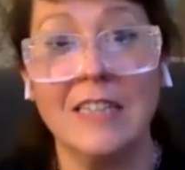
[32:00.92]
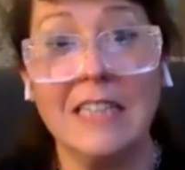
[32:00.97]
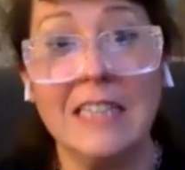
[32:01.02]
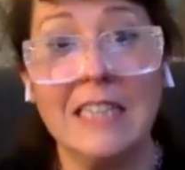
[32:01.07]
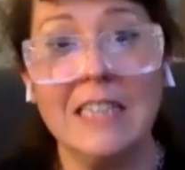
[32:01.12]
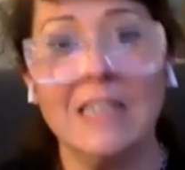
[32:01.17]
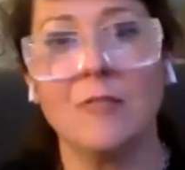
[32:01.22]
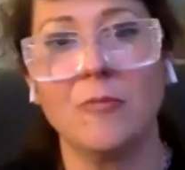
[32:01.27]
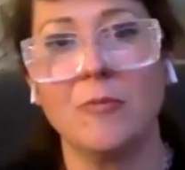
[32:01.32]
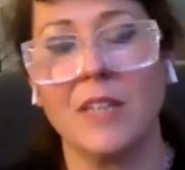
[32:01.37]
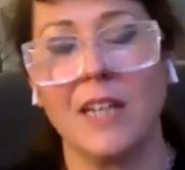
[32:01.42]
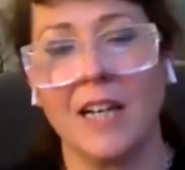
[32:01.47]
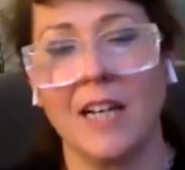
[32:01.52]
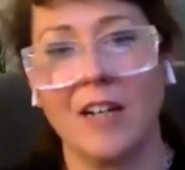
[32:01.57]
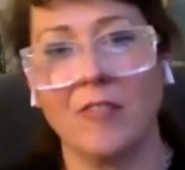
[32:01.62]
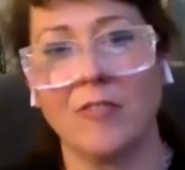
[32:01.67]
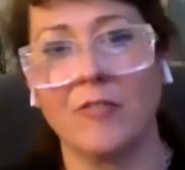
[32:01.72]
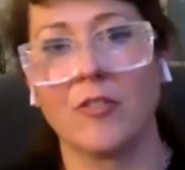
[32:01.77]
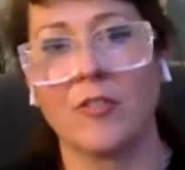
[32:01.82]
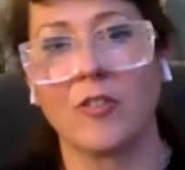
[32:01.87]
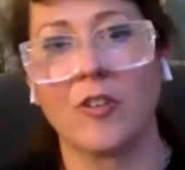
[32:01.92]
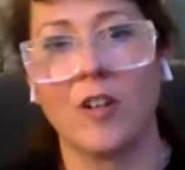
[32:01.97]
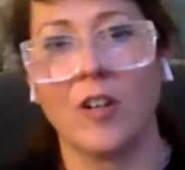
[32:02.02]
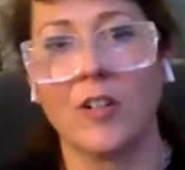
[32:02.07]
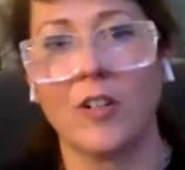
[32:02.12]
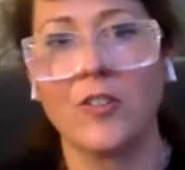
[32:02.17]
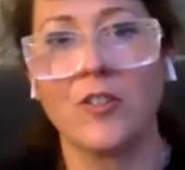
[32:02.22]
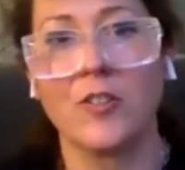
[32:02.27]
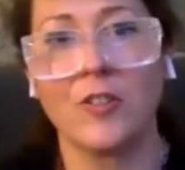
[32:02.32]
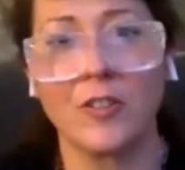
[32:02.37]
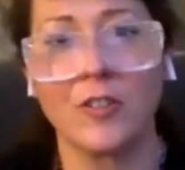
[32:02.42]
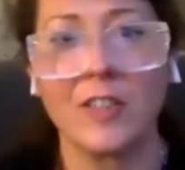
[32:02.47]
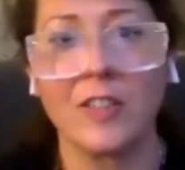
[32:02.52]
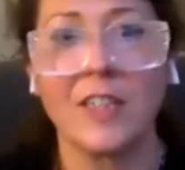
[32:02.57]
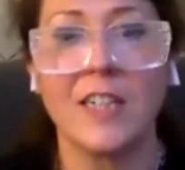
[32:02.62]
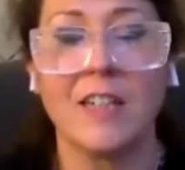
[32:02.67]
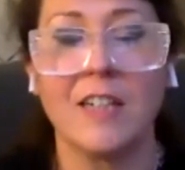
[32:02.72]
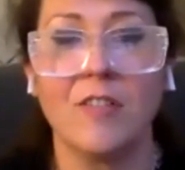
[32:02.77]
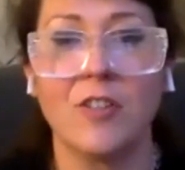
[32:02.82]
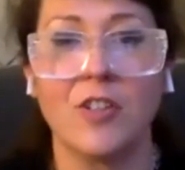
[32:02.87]
need we have for
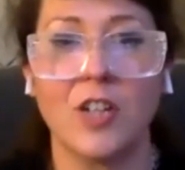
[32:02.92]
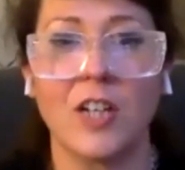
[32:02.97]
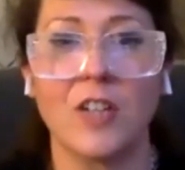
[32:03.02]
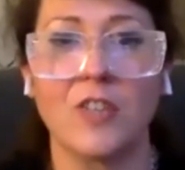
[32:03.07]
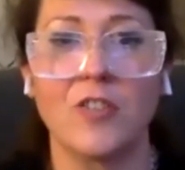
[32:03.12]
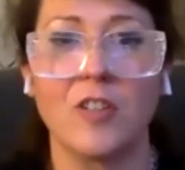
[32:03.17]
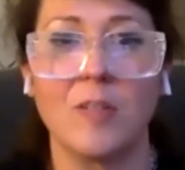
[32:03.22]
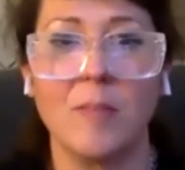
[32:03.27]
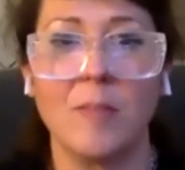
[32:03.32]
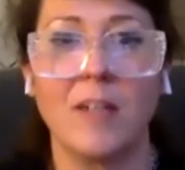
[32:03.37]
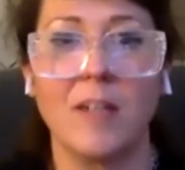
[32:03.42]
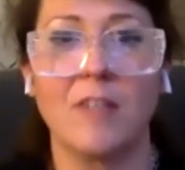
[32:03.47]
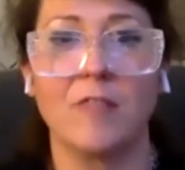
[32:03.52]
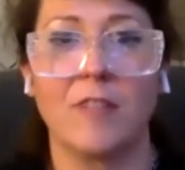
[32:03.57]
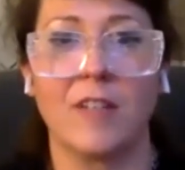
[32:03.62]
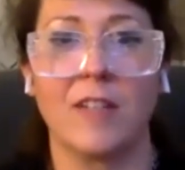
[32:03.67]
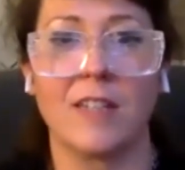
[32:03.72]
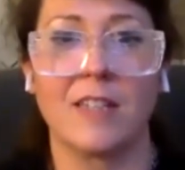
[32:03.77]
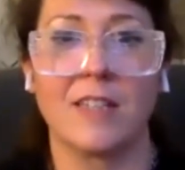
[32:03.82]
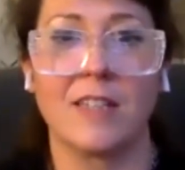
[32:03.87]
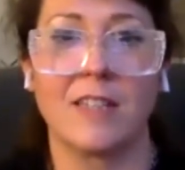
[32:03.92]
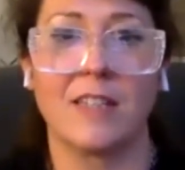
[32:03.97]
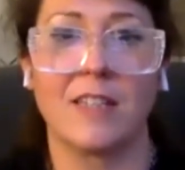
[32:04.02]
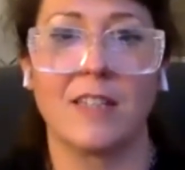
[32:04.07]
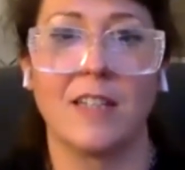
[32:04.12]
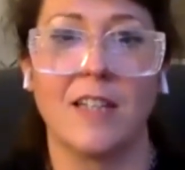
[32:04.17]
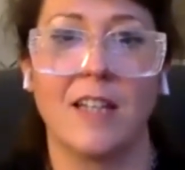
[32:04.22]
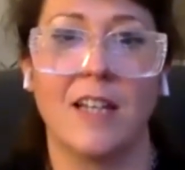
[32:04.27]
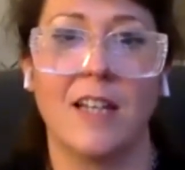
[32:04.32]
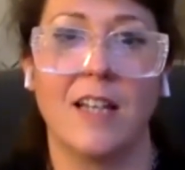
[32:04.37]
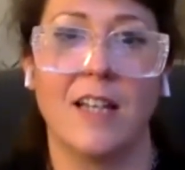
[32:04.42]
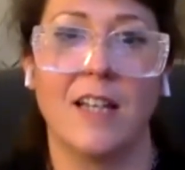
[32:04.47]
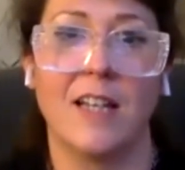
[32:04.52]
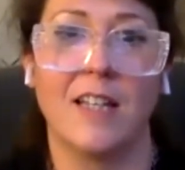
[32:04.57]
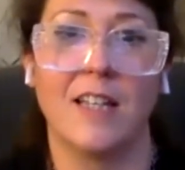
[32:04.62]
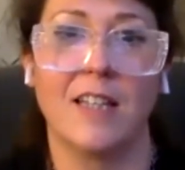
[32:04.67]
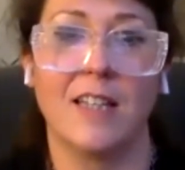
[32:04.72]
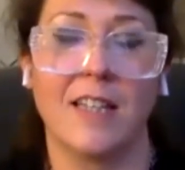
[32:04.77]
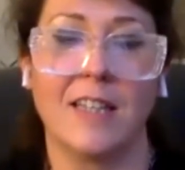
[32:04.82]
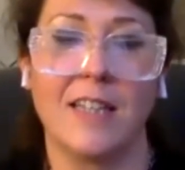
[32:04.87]
culture, which actually manifests
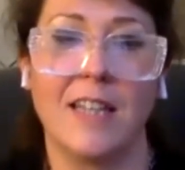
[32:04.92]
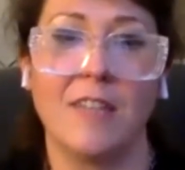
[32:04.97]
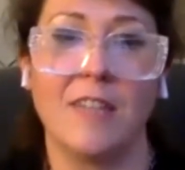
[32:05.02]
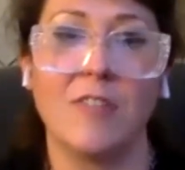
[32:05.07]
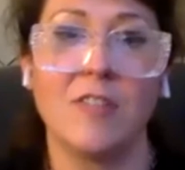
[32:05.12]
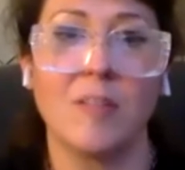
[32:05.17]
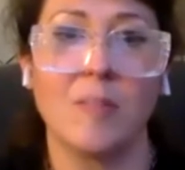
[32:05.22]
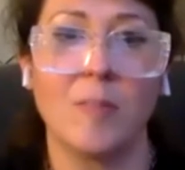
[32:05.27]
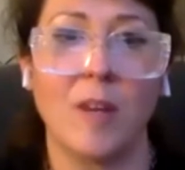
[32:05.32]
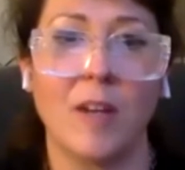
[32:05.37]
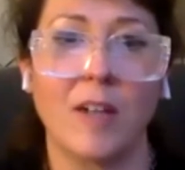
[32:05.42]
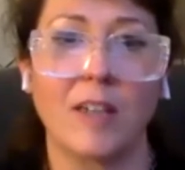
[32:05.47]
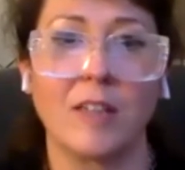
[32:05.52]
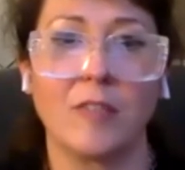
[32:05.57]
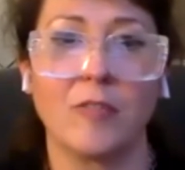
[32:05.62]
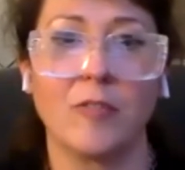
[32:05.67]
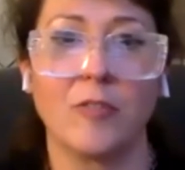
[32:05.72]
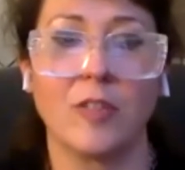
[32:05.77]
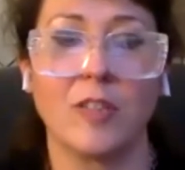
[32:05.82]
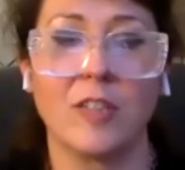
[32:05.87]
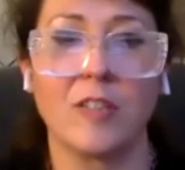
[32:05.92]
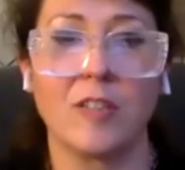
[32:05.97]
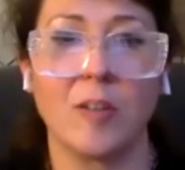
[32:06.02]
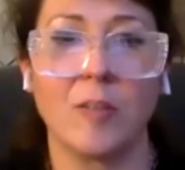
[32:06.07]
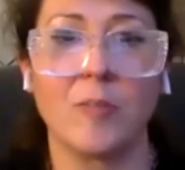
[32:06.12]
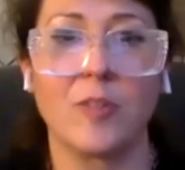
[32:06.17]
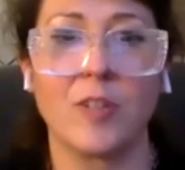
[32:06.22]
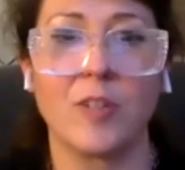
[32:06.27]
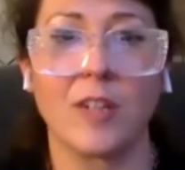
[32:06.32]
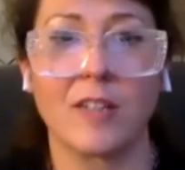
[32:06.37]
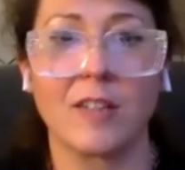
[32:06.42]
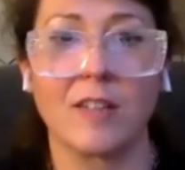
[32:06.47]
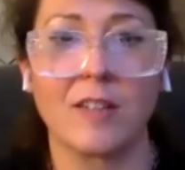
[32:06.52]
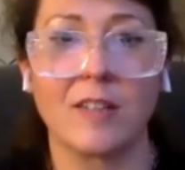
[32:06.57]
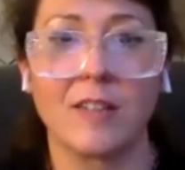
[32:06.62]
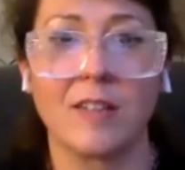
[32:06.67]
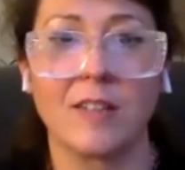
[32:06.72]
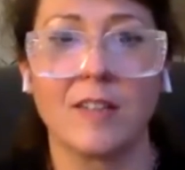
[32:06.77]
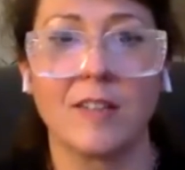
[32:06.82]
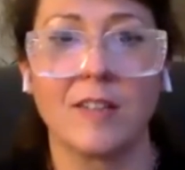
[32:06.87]
that there is a market for these
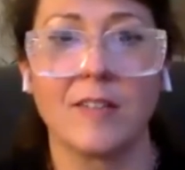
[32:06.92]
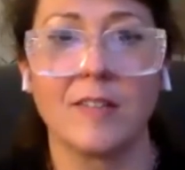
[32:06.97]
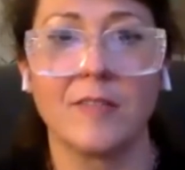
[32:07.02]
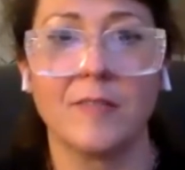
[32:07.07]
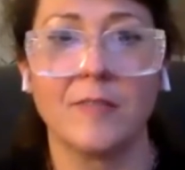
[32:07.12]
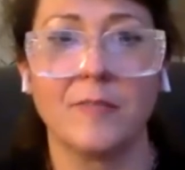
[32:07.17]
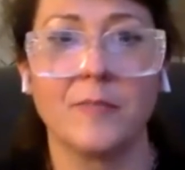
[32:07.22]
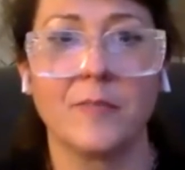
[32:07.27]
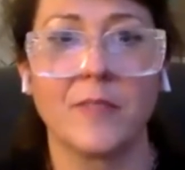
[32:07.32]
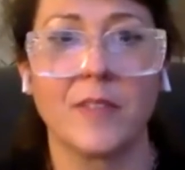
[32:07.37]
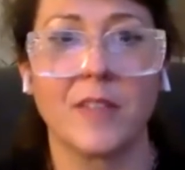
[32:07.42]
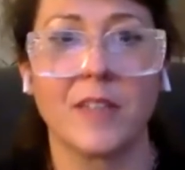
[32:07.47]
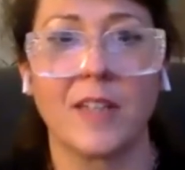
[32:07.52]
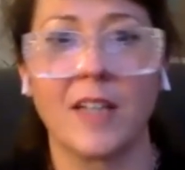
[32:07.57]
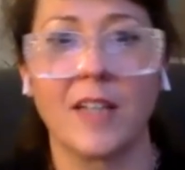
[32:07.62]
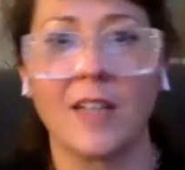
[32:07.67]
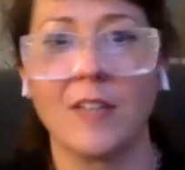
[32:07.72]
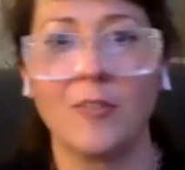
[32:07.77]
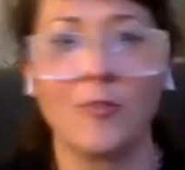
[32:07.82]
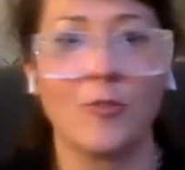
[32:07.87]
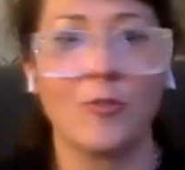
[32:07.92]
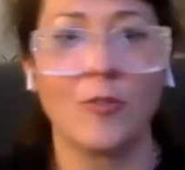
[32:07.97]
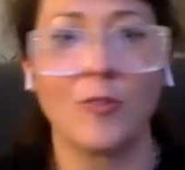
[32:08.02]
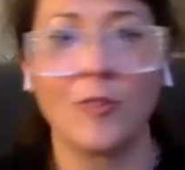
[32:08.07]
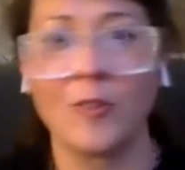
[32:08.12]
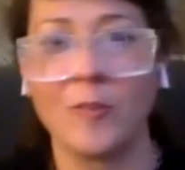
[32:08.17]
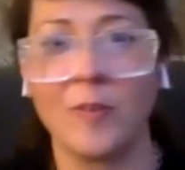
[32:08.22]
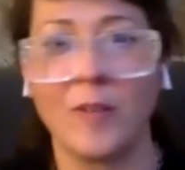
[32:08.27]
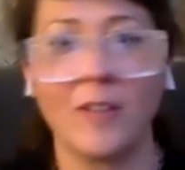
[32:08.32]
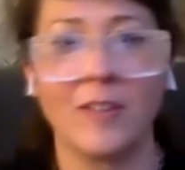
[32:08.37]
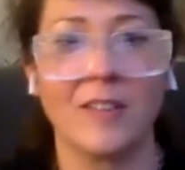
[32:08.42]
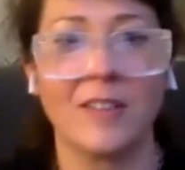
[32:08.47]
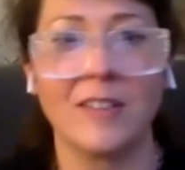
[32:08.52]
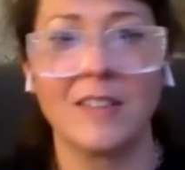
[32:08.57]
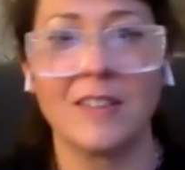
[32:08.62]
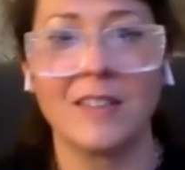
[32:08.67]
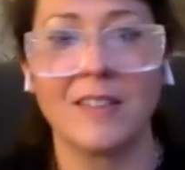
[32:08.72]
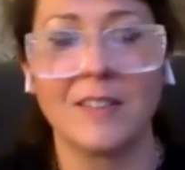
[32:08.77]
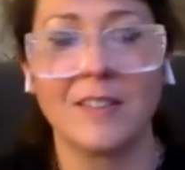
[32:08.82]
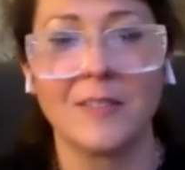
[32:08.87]
objects. Can you talk
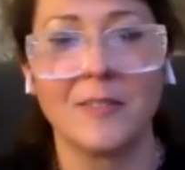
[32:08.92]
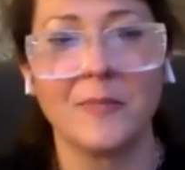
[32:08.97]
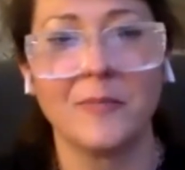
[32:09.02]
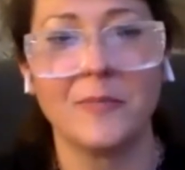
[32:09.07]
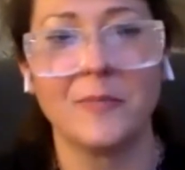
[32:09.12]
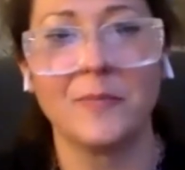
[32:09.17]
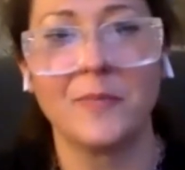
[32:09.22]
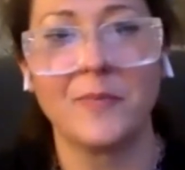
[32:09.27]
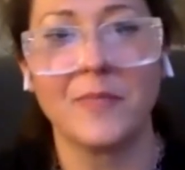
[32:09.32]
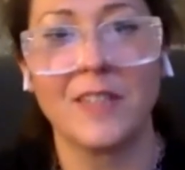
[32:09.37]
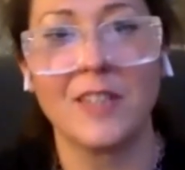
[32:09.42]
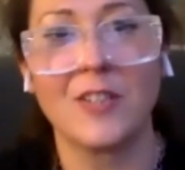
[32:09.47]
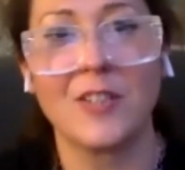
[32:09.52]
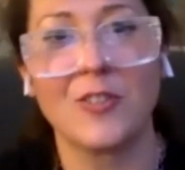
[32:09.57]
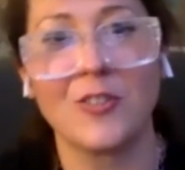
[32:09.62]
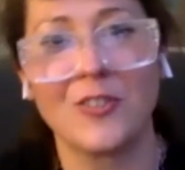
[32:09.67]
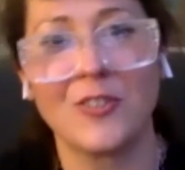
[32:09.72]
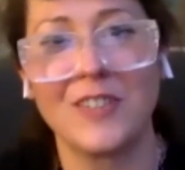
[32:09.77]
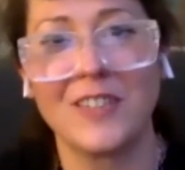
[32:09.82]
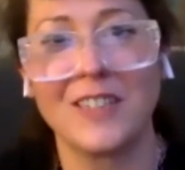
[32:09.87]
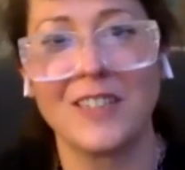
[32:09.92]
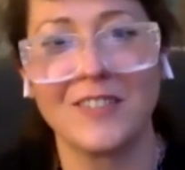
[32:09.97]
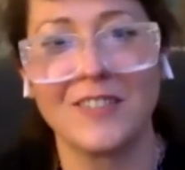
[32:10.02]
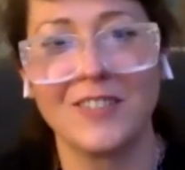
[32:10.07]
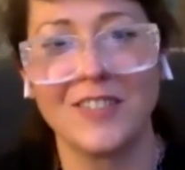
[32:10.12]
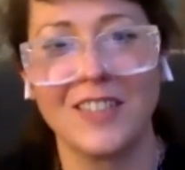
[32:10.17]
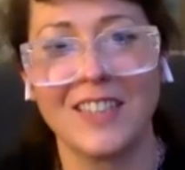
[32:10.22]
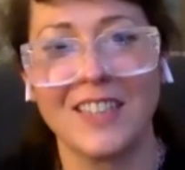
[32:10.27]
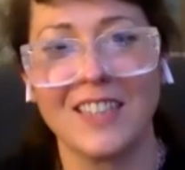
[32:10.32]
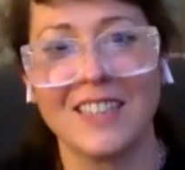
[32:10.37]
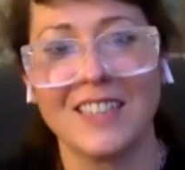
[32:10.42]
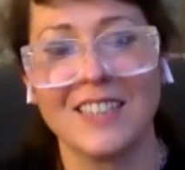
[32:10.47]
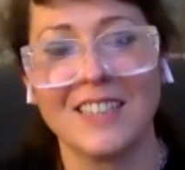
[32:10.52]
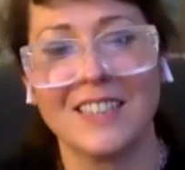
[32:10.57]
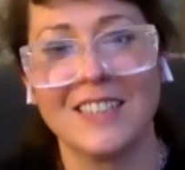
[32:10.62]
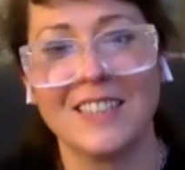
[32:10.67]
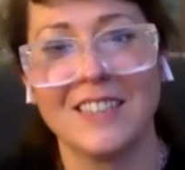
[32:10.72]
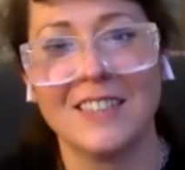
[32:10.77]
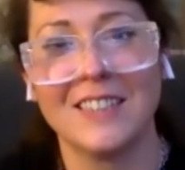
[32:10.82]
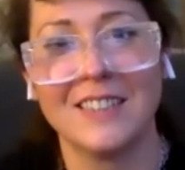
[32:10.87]
about this story within?